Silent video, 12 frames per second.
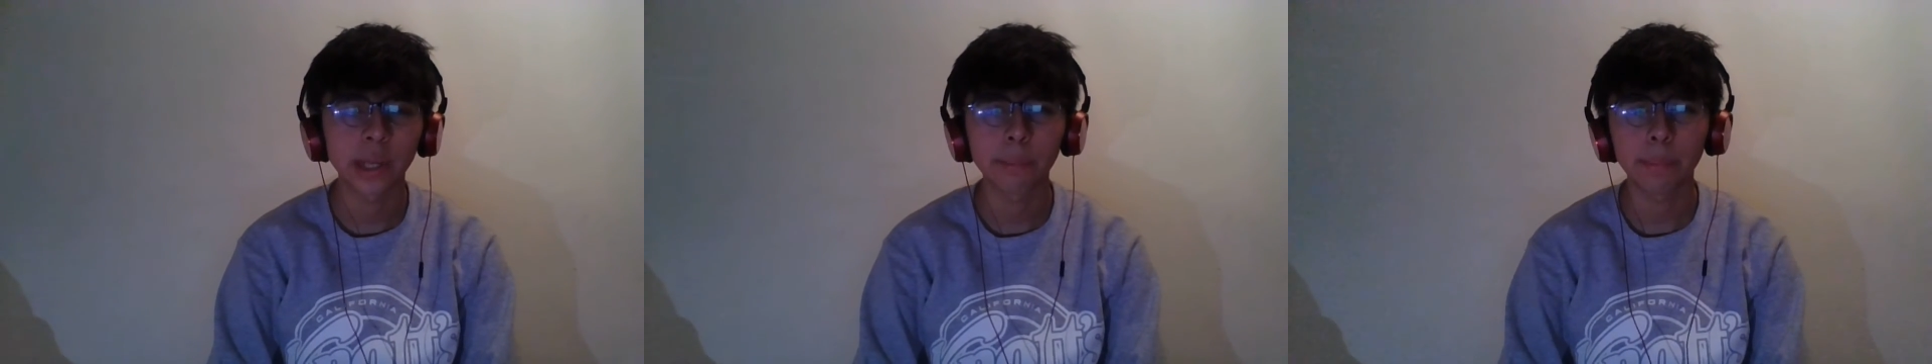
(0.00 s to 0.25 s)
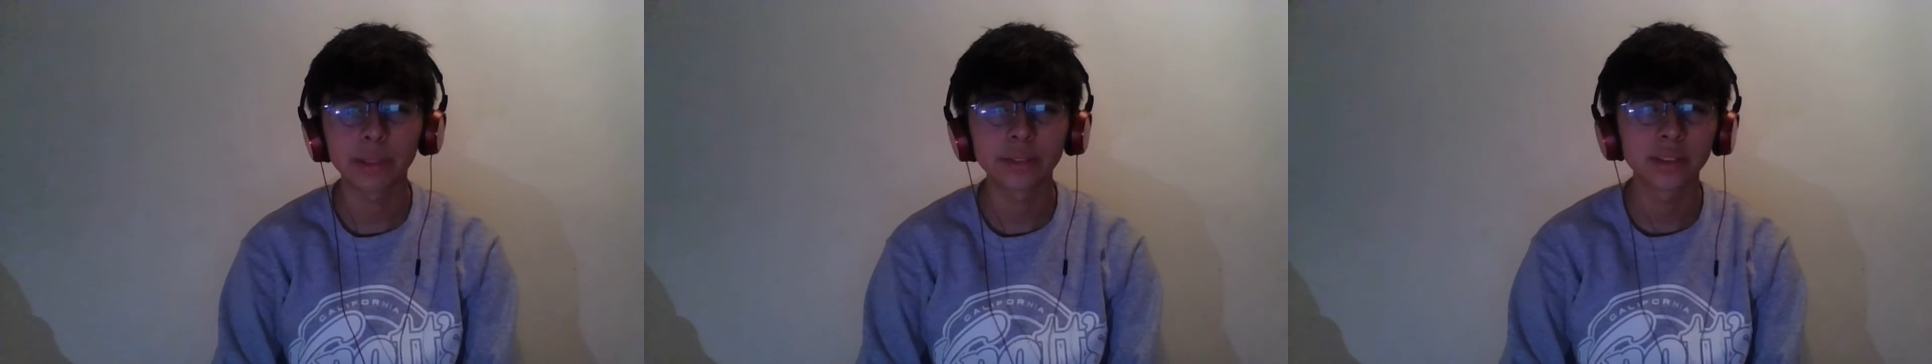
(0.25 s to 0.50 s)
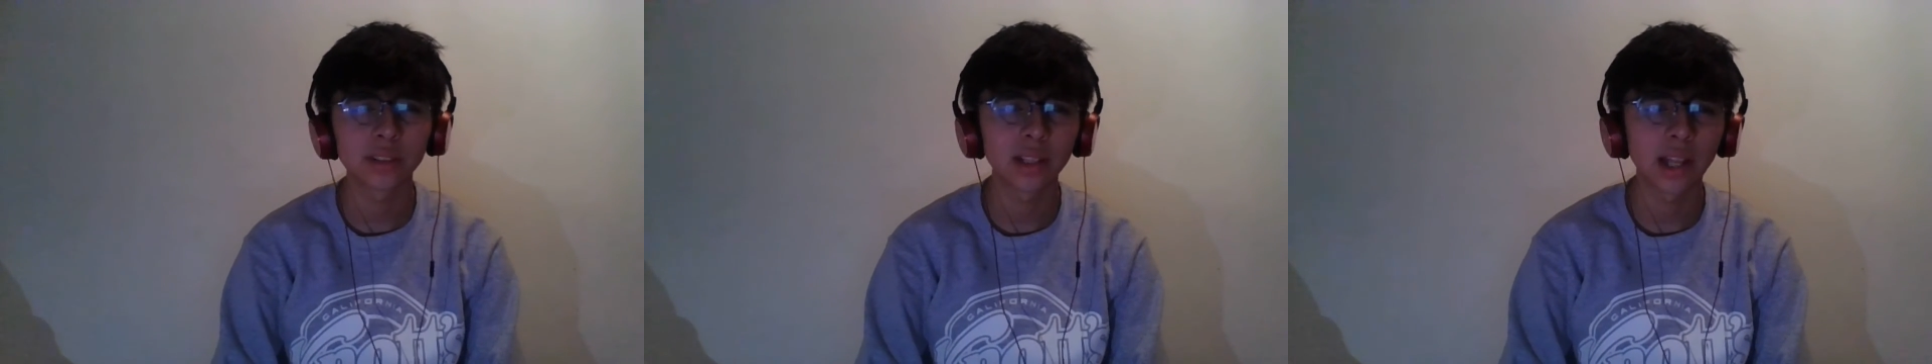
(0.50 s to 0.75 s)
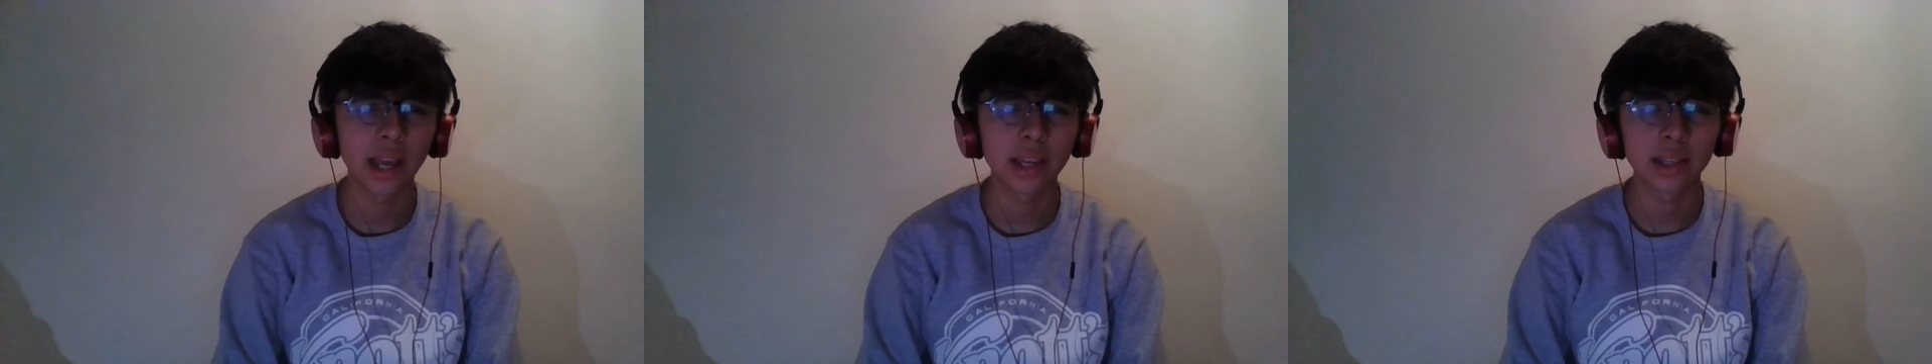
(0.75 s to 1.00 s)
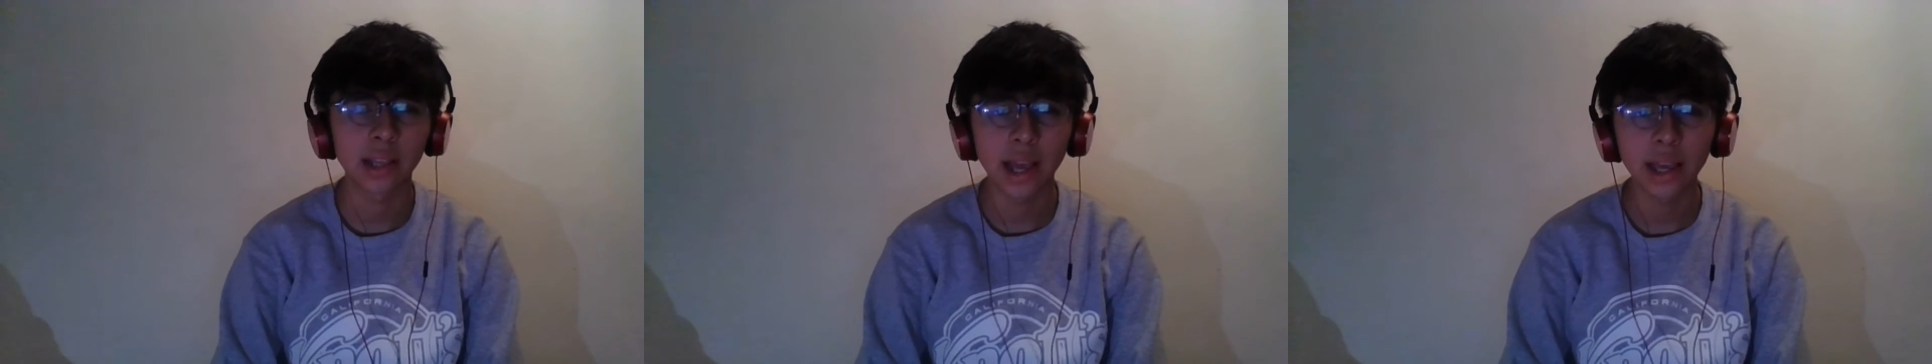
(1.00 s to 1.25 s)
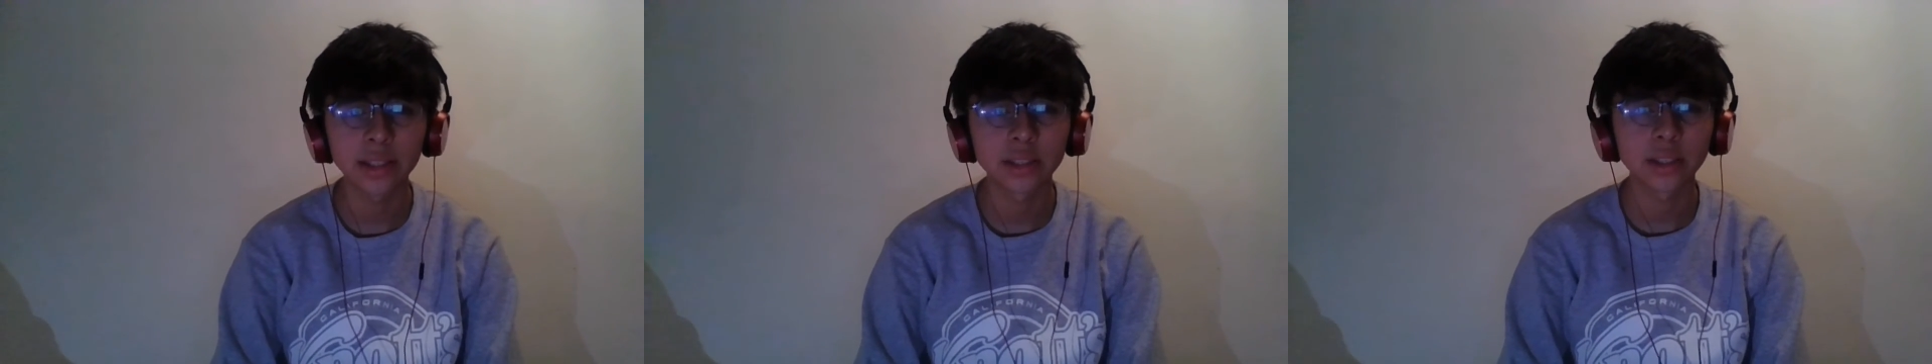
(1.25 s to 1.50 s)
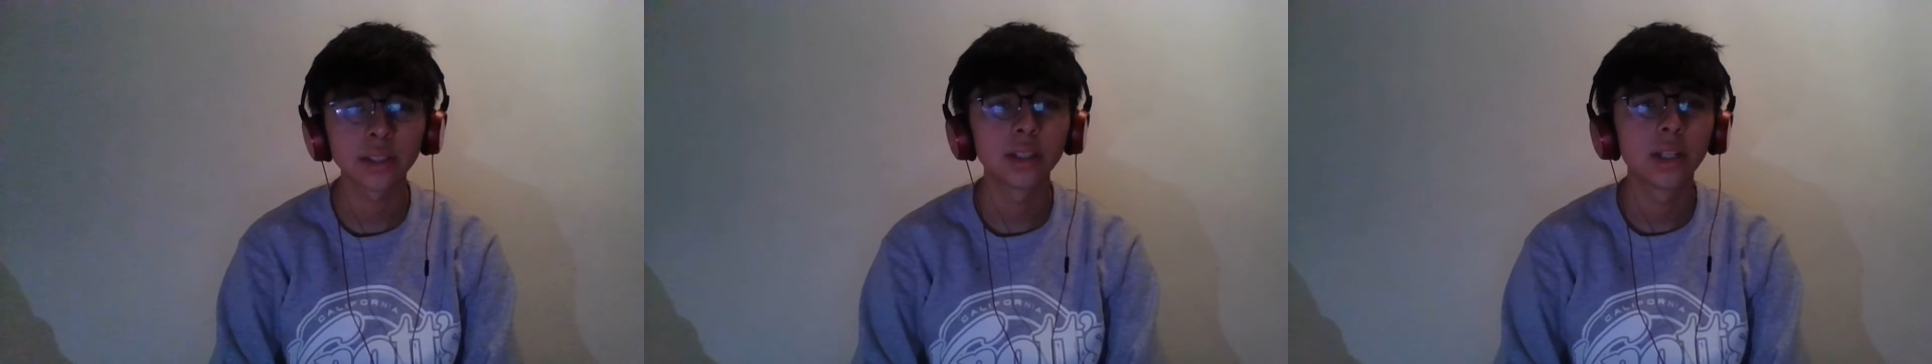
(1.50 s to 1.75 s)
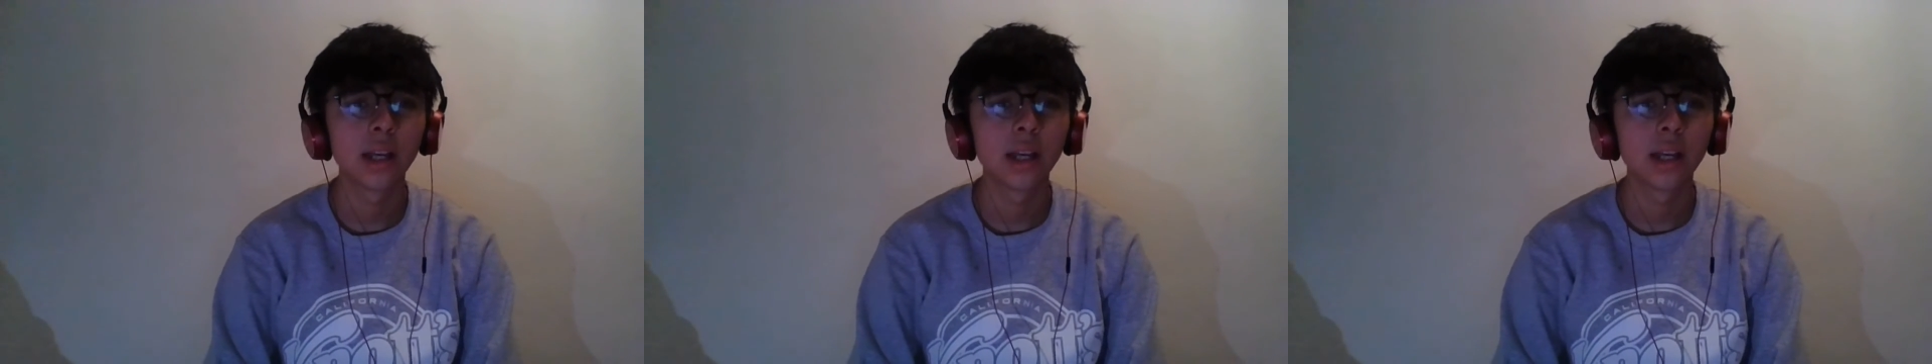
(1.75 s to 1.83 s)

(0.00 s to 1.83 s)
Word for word: time passes like light.